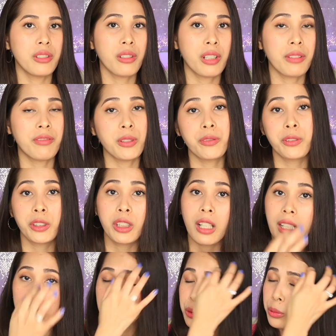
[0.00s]
know if you
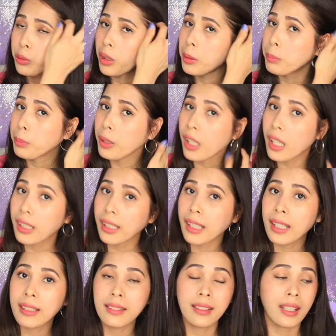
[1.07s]
forgot to unplug
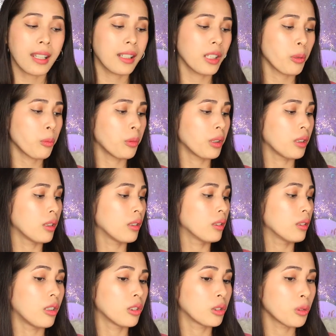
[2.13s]
it then it
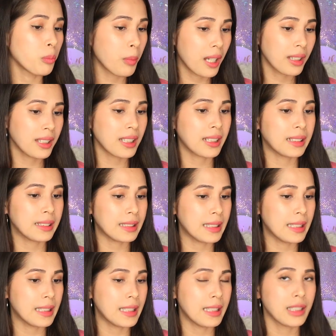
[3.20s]
will
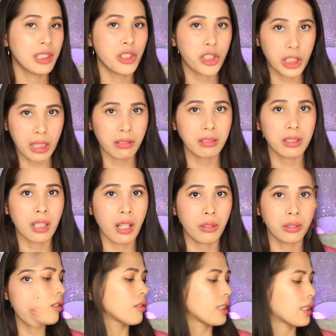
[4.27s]
automatically shut down
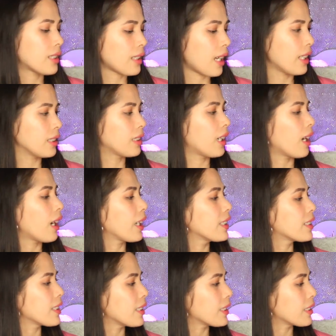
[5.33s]
here on the side
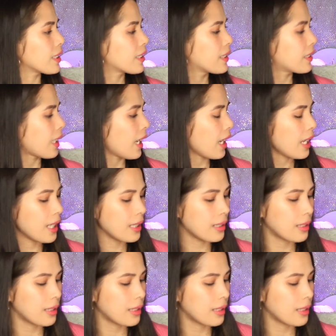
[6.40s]
guys it says